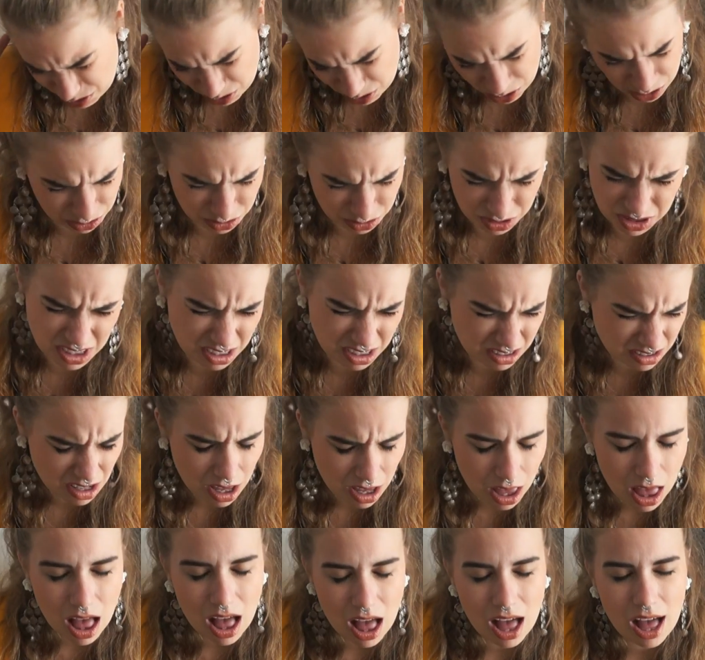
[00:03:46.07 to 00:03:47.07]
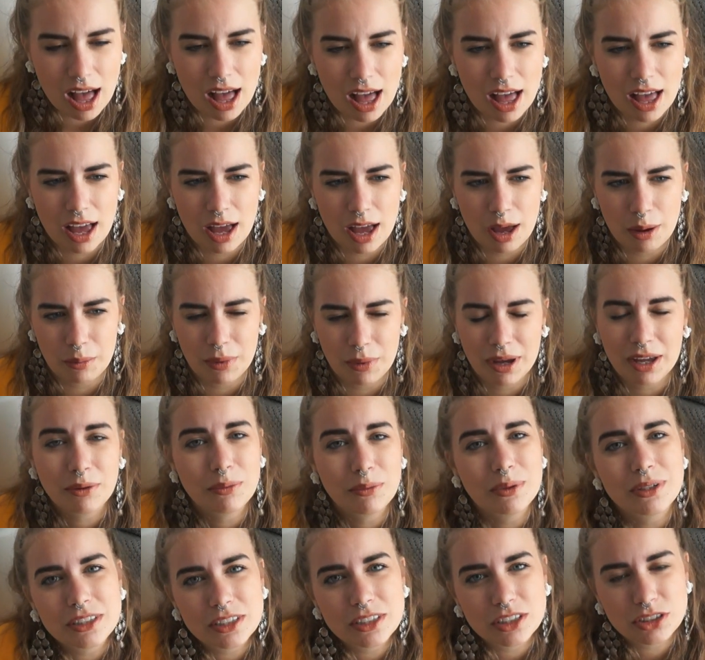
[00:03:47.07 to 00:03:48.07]
100 years. I
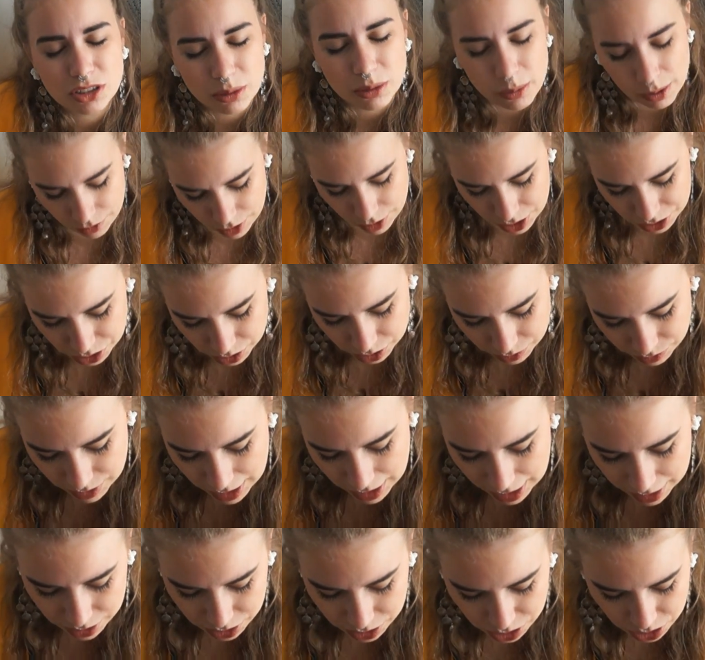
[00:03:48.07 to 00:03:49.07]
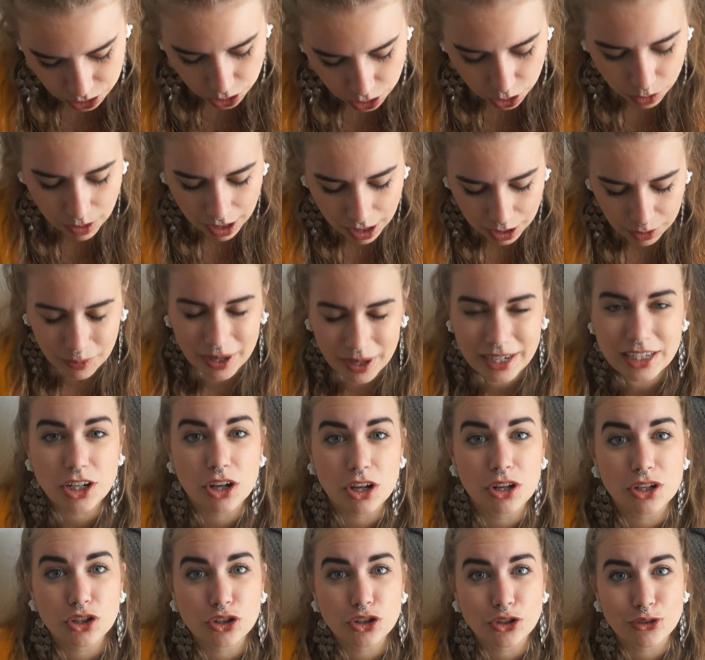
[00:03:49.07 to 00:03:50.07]
wanted a summer version of that. So I went
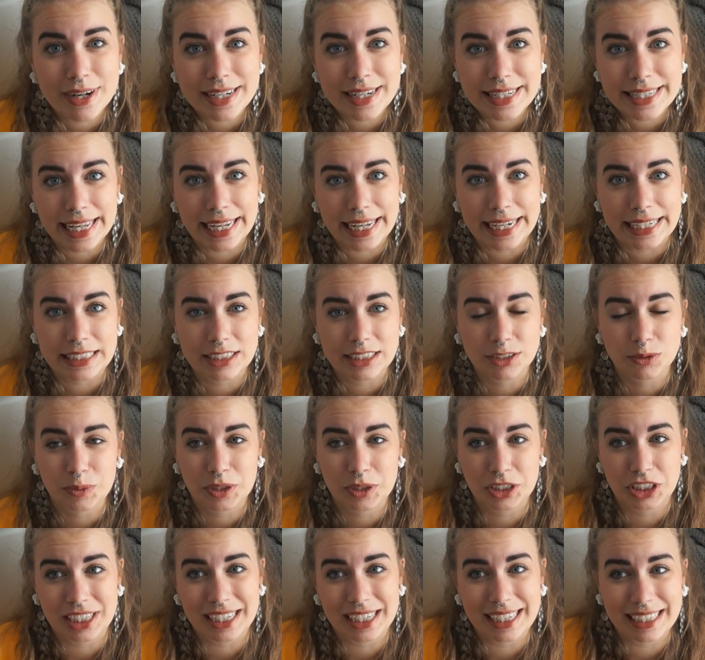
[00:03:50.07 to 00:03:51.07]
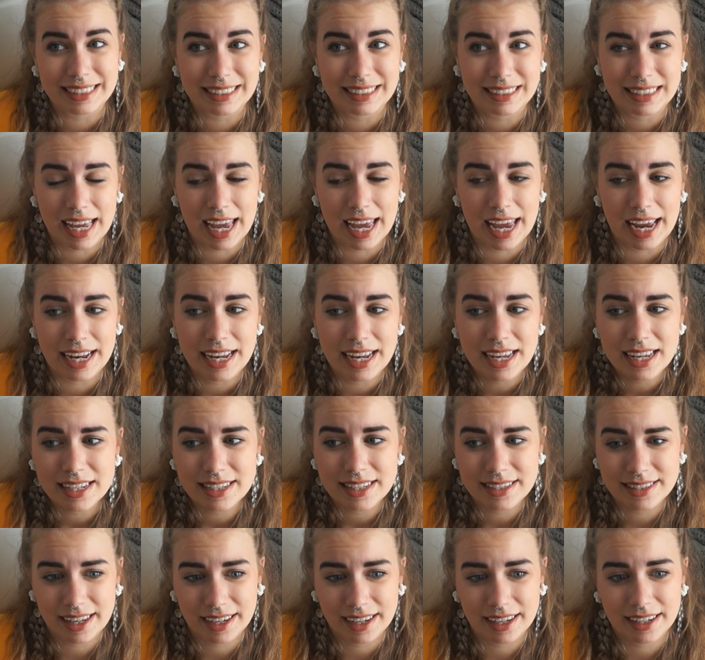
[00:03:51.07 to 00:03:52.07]
on Trendsales, which is a
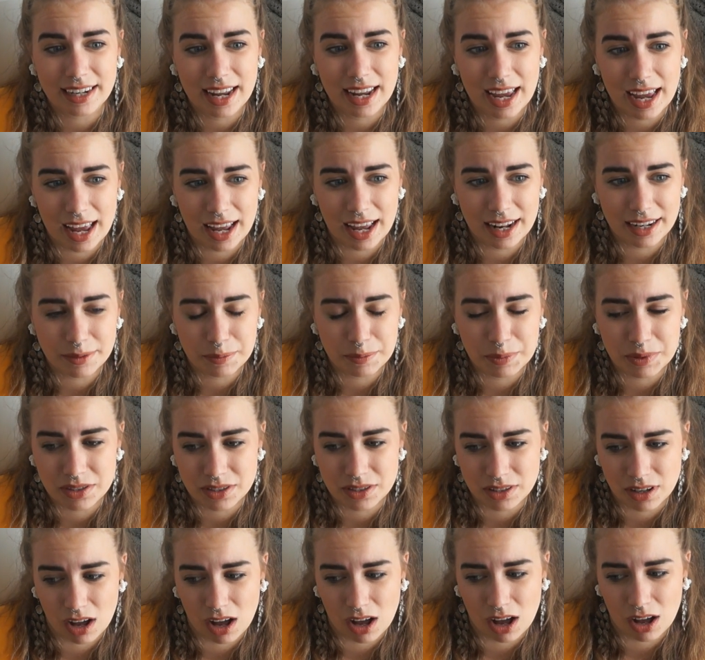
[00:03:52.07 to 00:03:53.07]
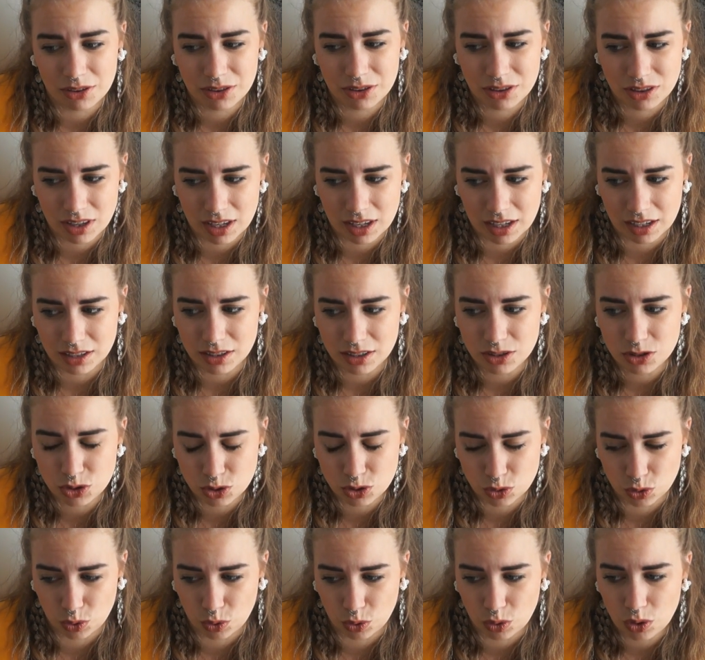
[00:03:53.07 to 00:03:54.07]
second-hand bazaar thing,
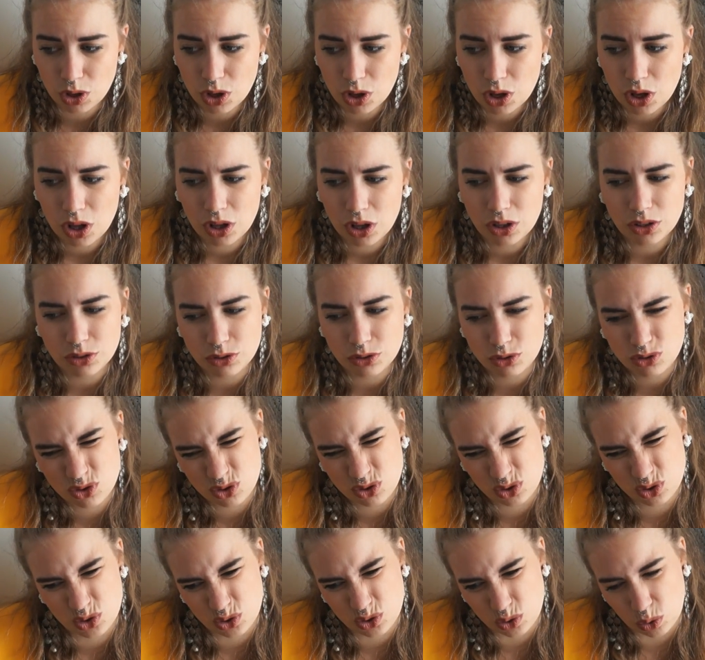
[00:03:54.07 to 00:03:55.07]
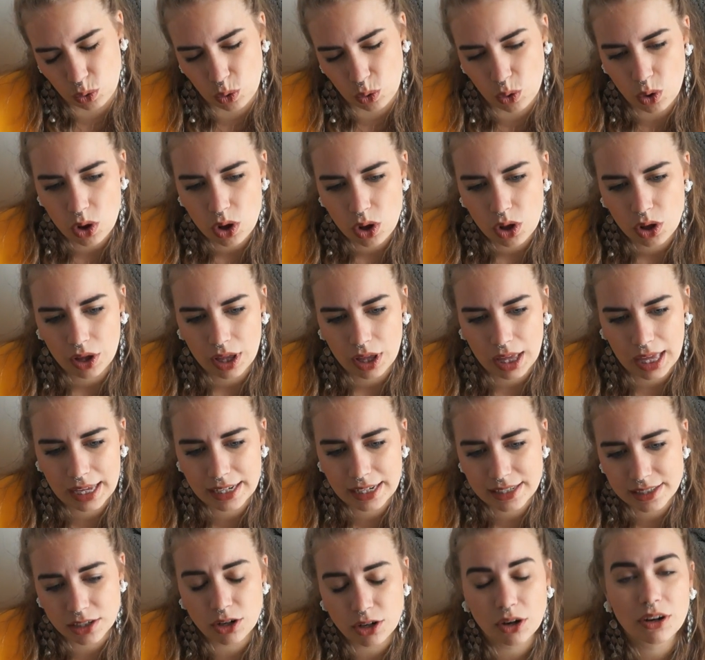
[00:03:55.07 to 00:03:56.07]
store.
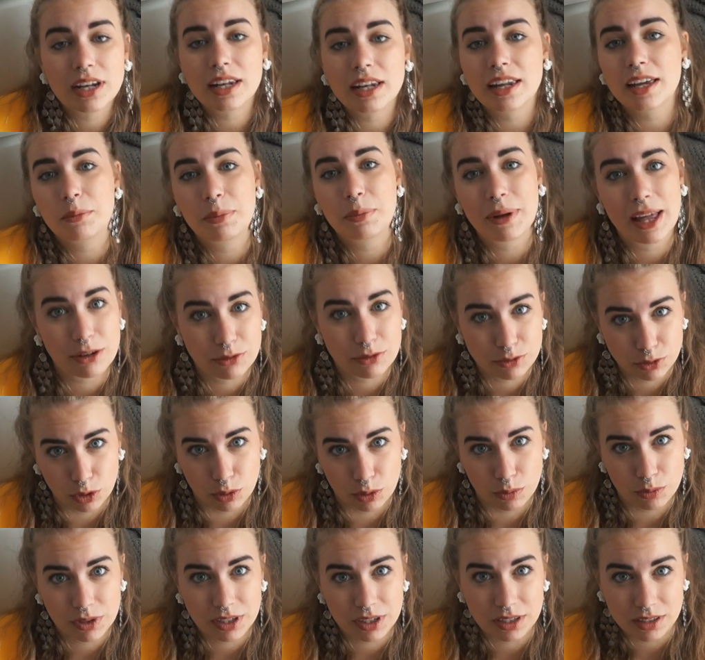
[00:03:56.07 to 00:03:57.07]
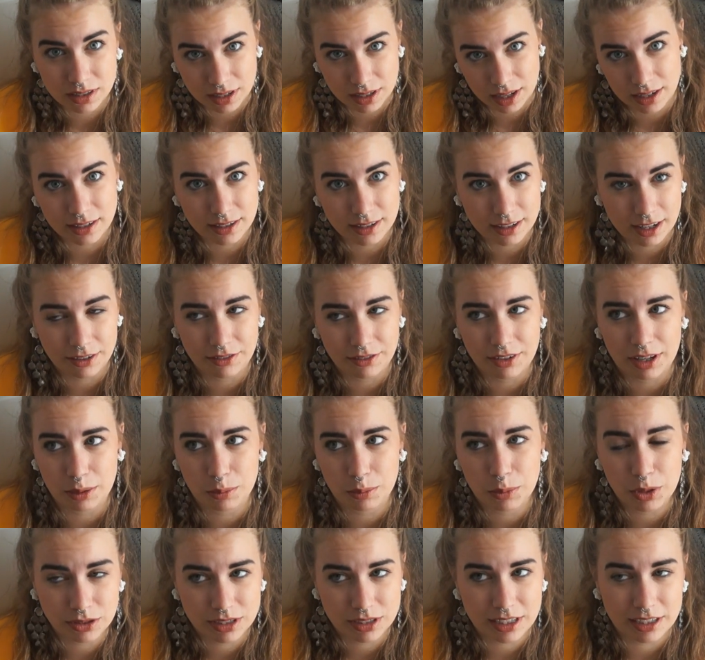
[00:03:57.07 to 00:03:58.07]
It's an online platform in Scandinavia,
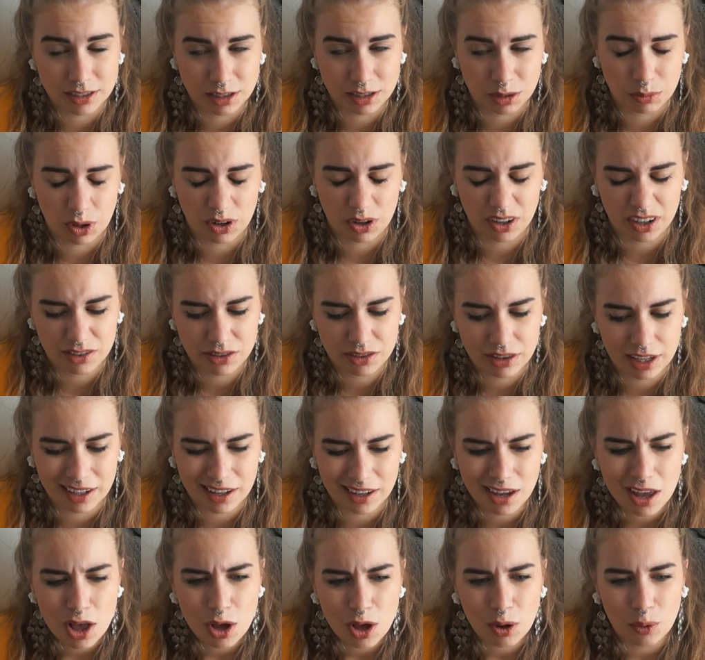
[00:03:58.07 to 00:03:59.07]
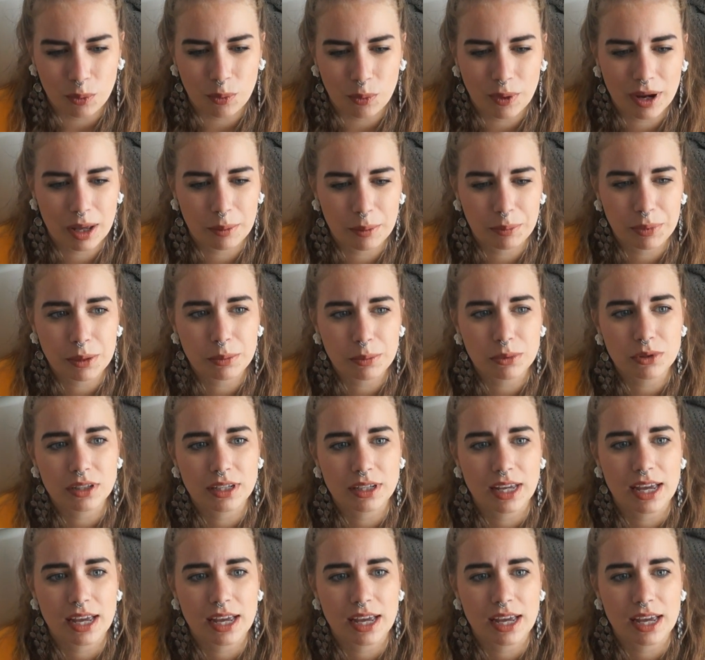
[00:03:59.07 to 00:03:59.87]
mostly in Denmark, I think, where people